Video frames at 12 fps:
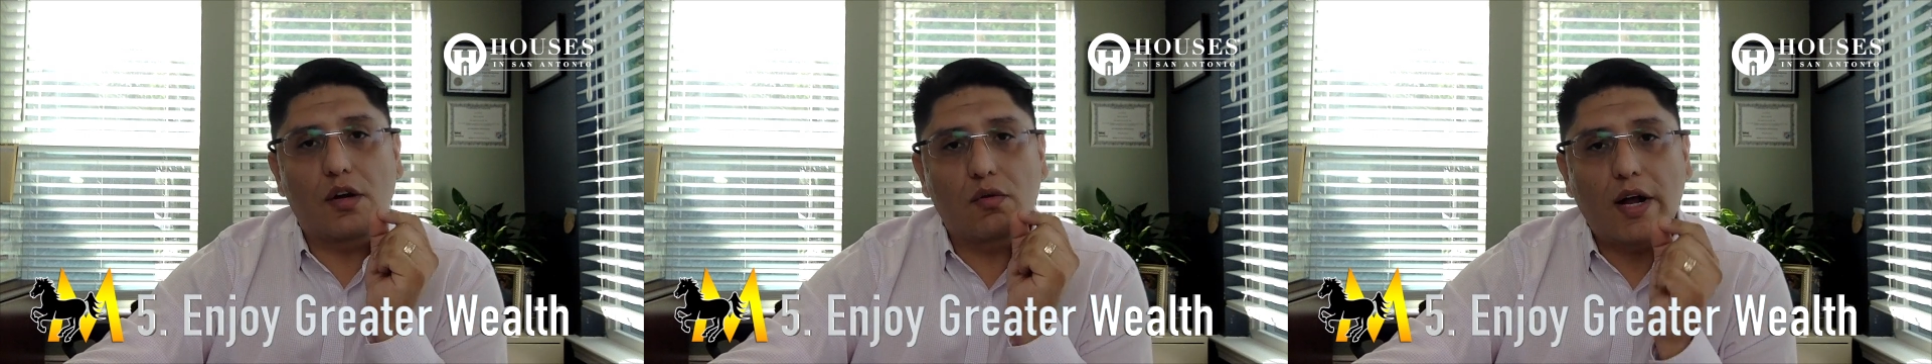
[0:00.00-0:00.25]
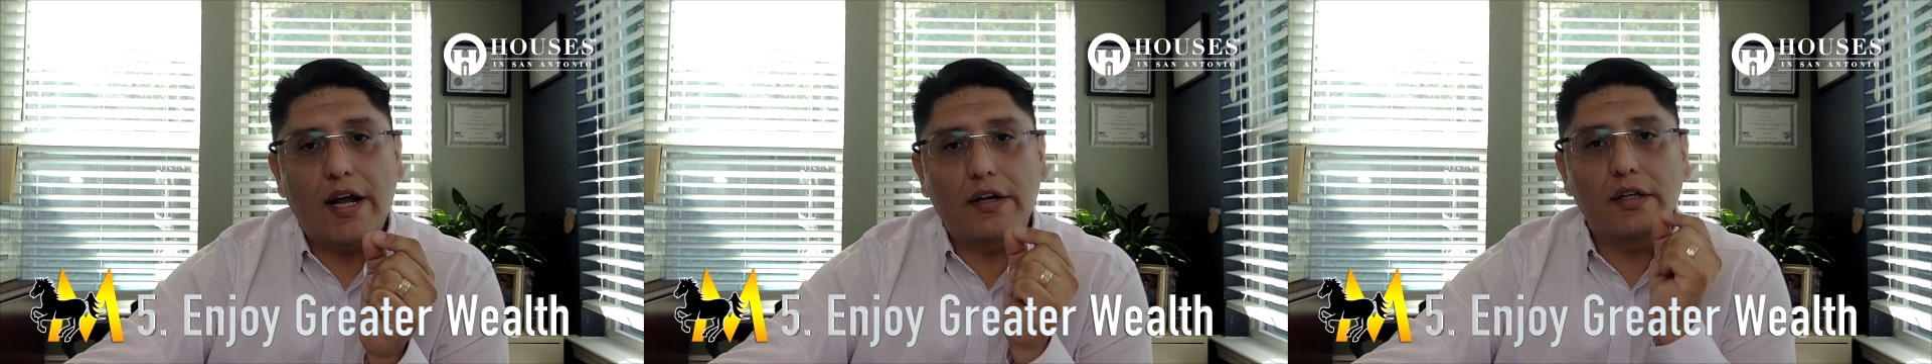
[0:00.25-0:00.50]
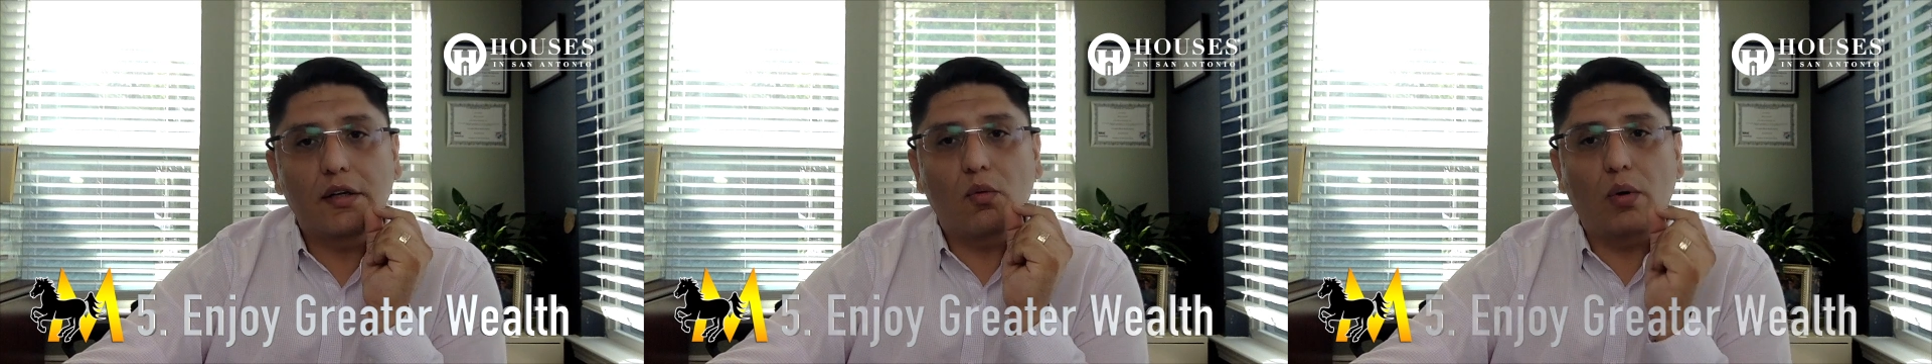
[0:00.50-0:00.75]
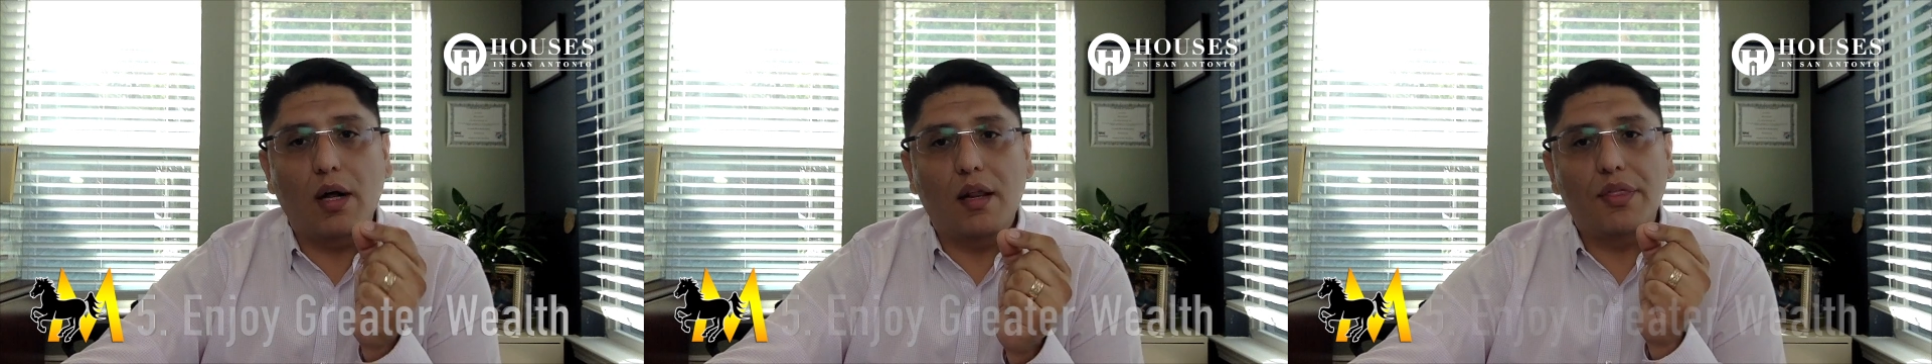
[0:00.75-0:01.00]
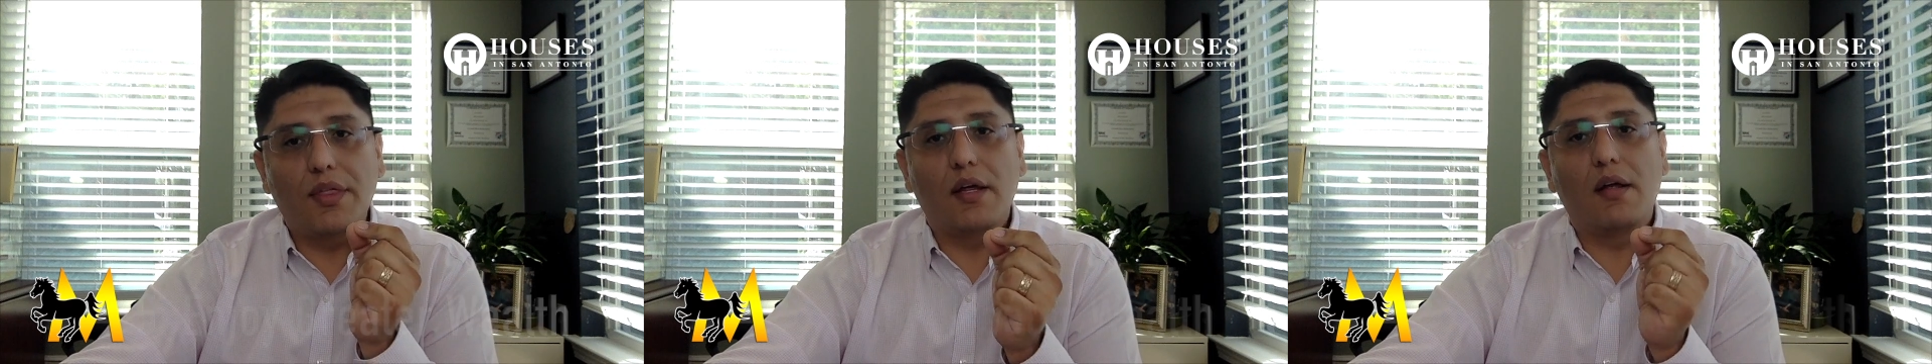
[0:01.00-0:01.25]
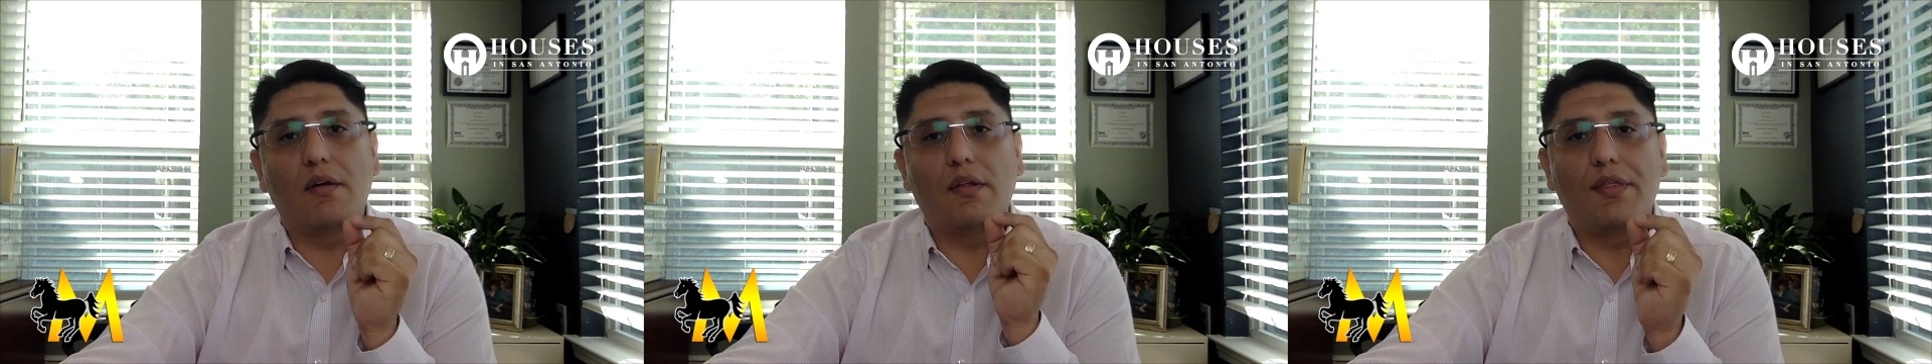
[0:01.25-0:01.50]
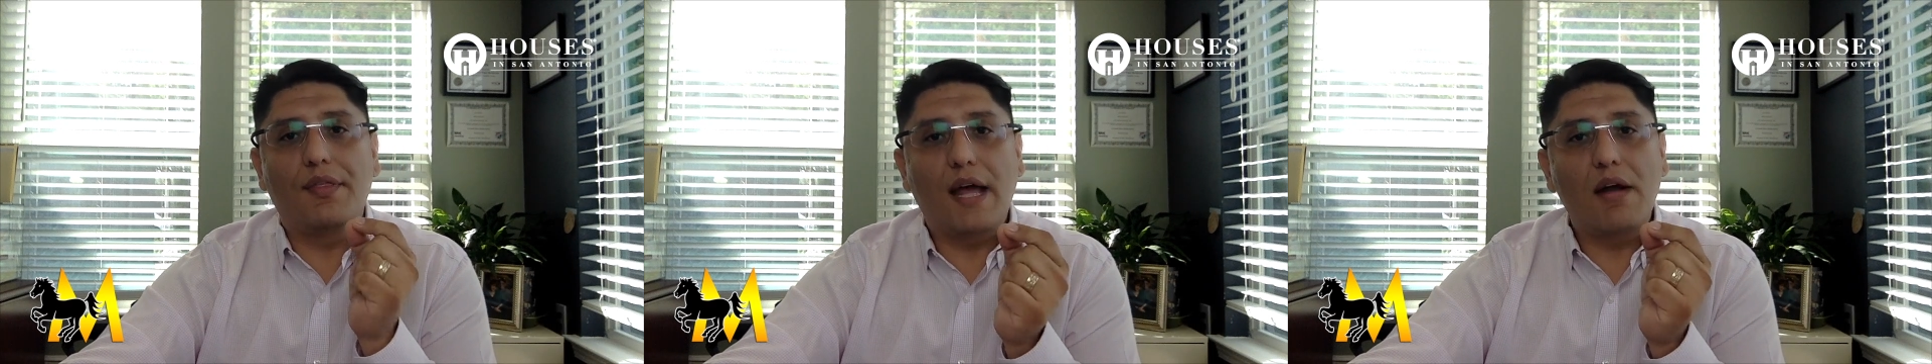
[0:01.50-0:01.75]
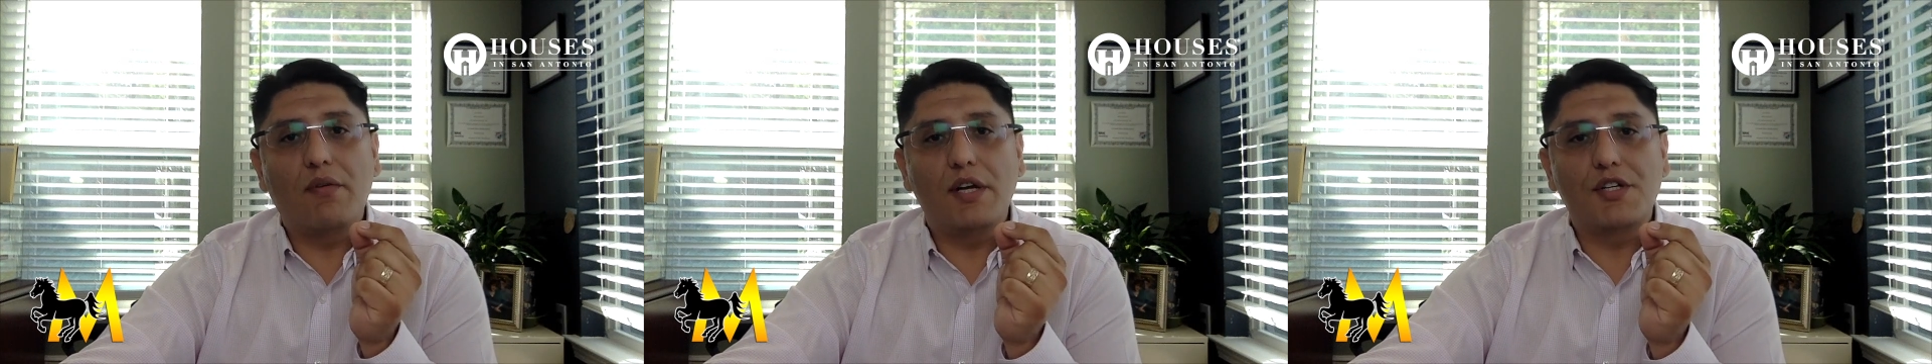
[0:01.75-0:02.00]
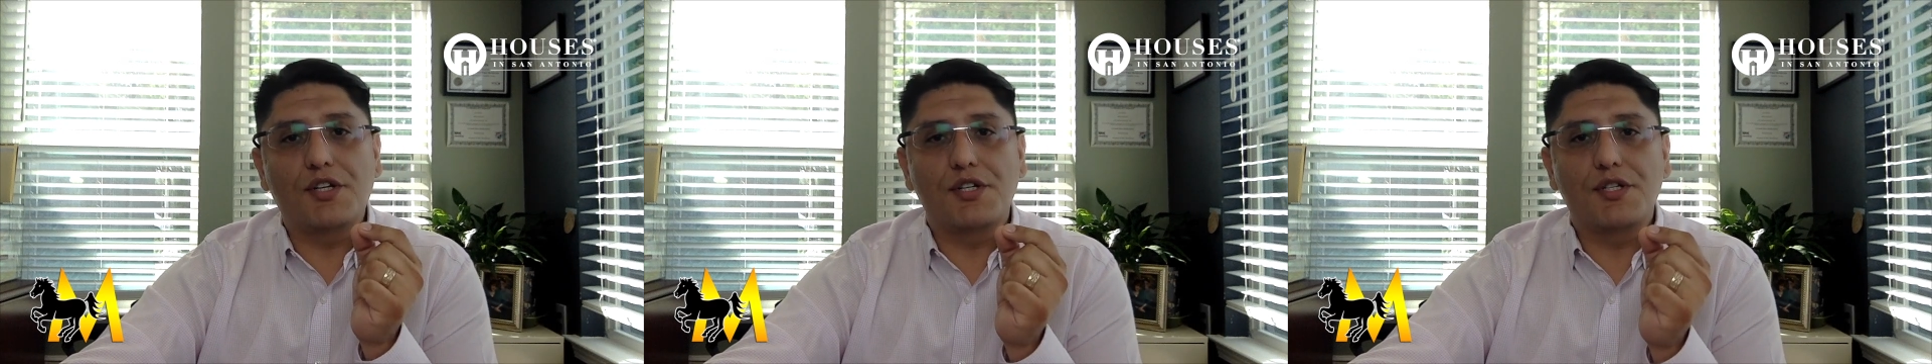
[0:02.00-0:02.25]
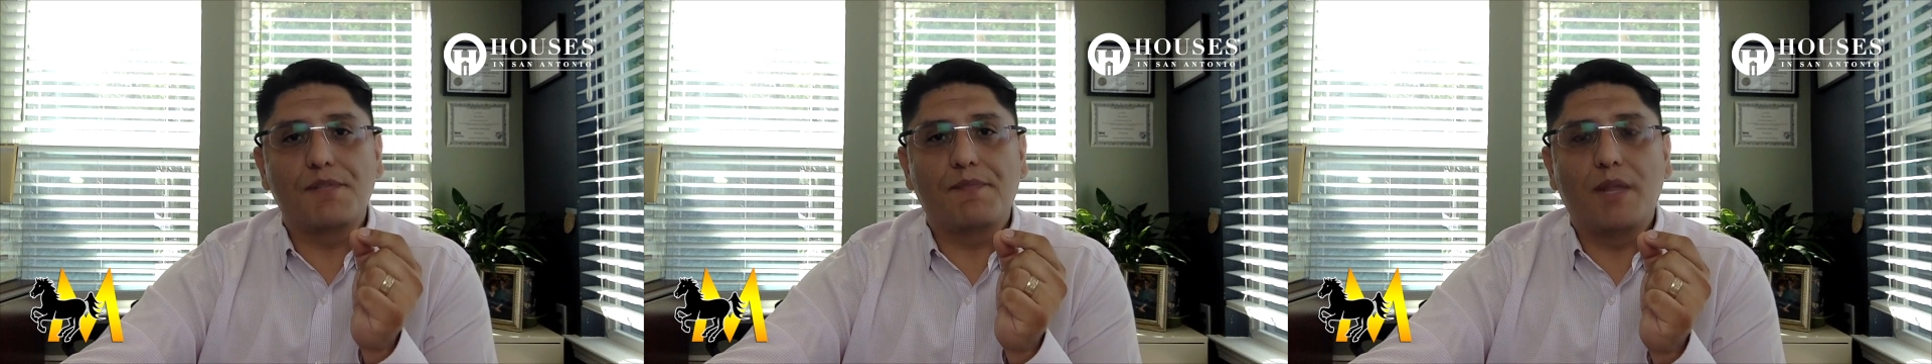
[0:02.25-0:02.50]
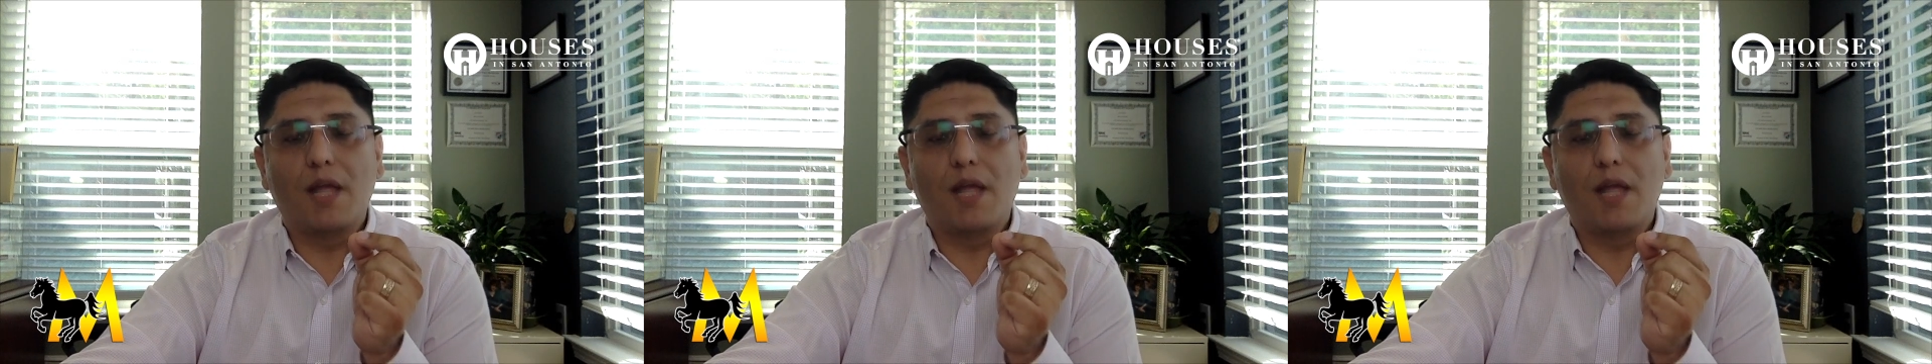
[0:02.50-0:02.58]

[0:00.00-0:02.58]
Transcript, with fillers: greater wealth than renters.